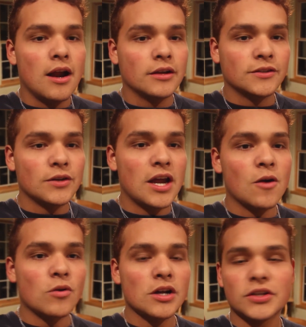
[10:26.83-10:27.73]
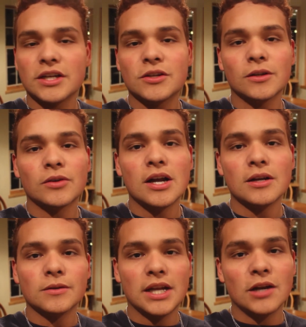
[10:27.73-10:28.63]
so now we're all just gonna chill
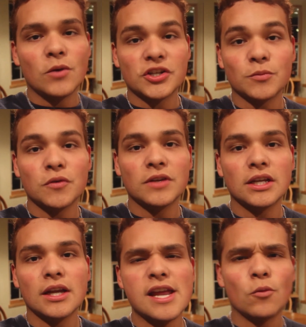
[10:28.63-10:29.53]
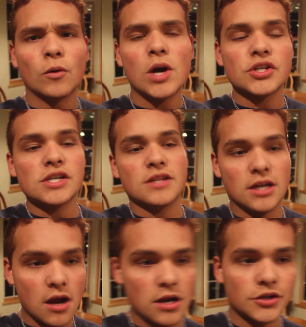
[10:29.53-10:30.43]
around and watch a movie, and we're watching The
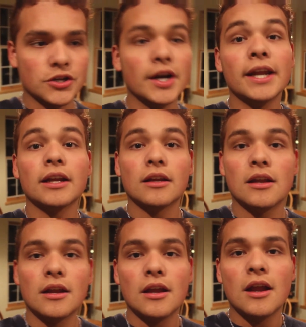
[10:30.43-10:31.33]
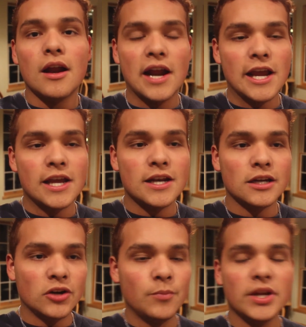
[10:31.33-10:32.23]
Conjuring.
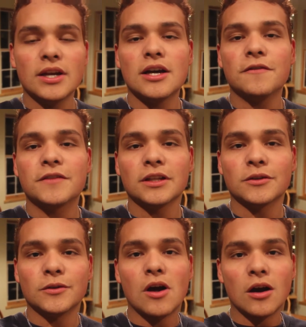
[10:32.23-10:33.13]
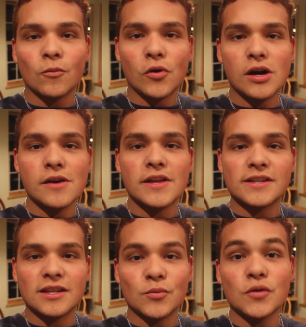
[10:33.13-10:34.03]
And creepy enough, the little armoire
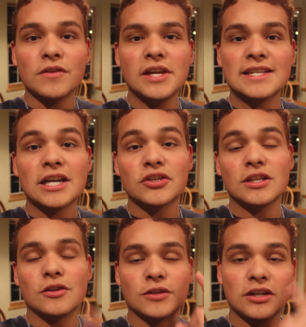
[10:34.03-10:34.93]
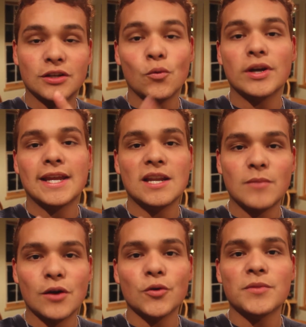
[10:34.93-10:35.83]
that's in the movie is actually there's actually one in
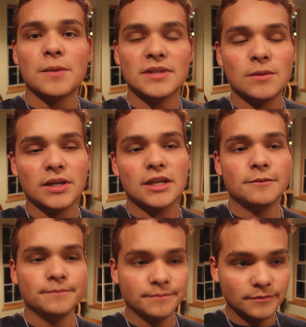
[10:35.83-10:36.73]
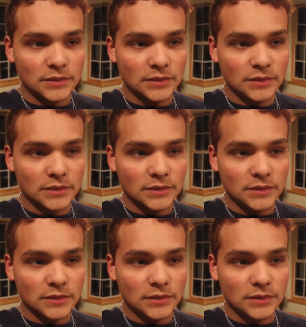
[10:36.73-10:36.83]
my room that I'm sleeping in.